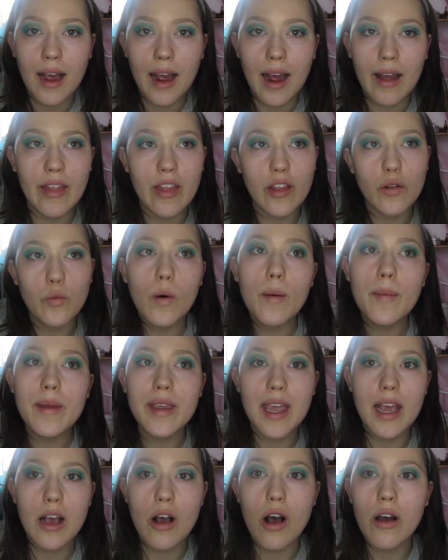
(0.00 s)
And then the
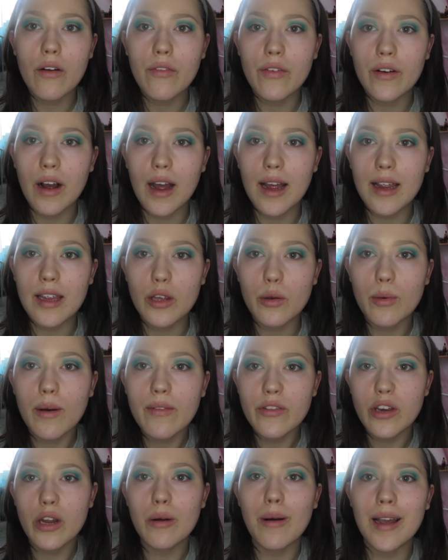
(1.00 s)
woman kick off and like, you
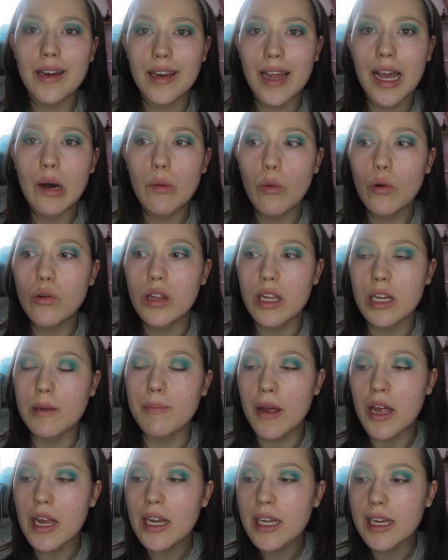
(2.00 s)
have no idea how old this
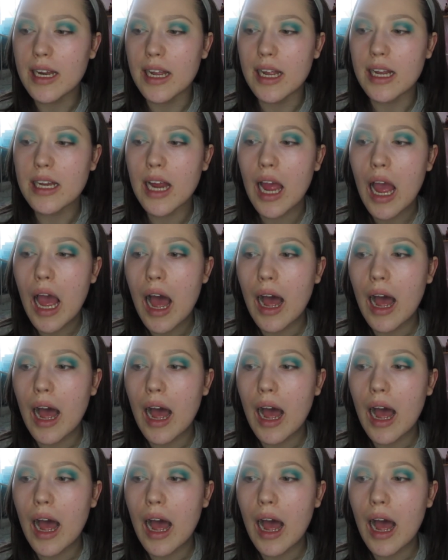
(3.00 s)
person is.